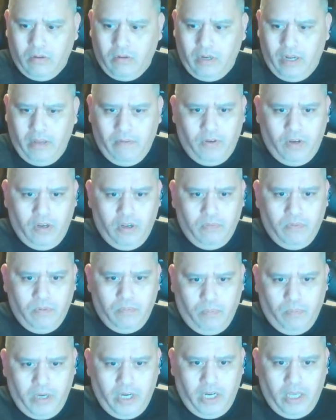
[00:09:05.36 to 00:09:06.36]
envelope of
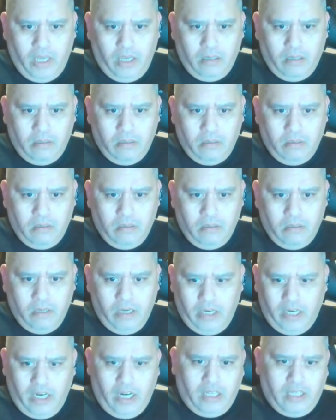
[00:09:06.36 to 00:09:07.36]
money,
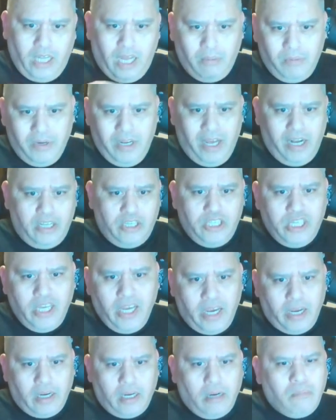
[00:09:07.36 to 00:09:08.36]
and then on top of that, a
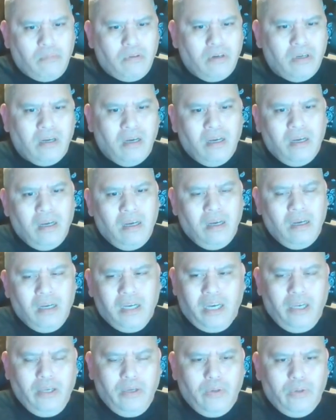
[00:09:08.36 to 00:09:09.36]
check. And I'm going,
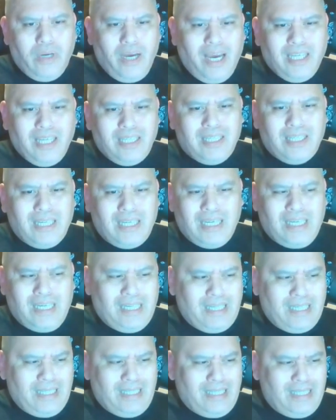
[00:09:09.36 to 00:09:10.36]
can you guys
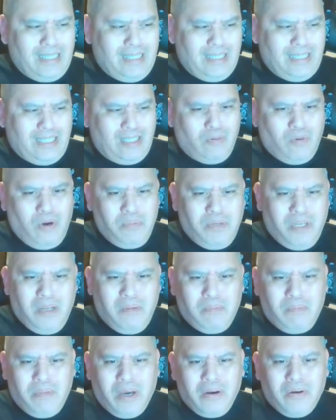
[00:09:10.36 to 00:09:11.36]
script
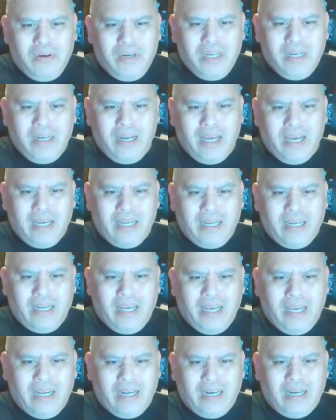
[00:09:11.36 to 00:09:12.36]
it better than that?
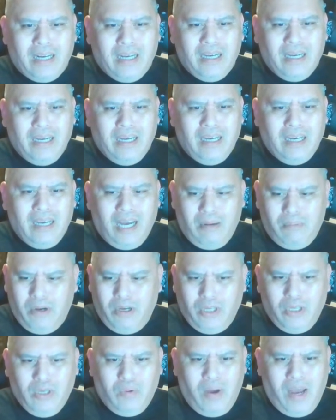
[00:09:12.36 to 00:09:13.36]
Like, how
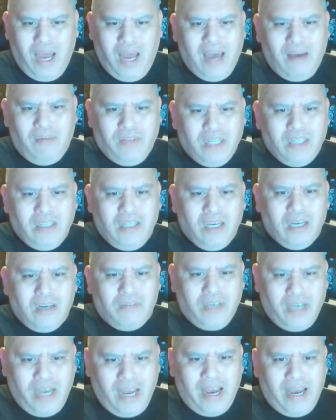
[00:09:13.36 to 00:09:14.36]
about you have the thing
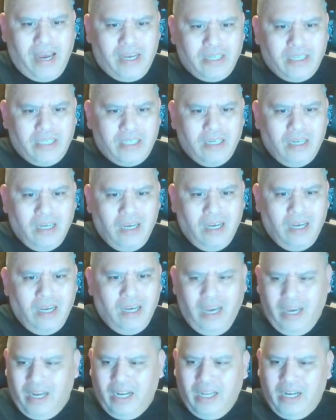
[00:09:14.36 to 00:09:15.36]
of cash,
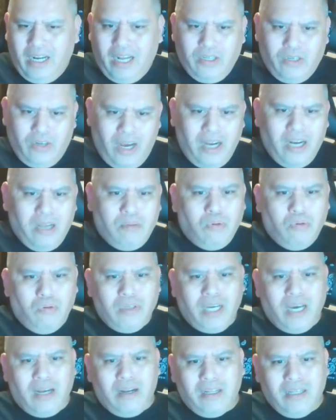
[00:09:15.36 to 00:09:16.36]
and then Andrade
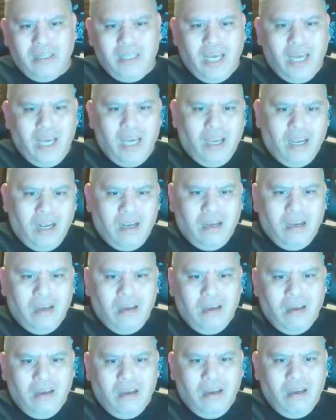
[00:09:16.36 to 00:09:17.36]
pulls out a thing,
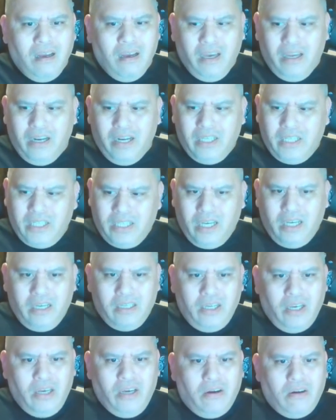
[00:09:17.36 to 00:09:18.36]
and then
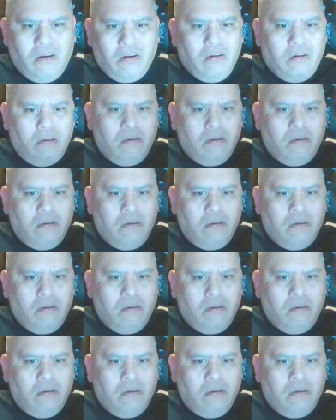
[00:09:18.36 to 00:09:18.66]
says, here,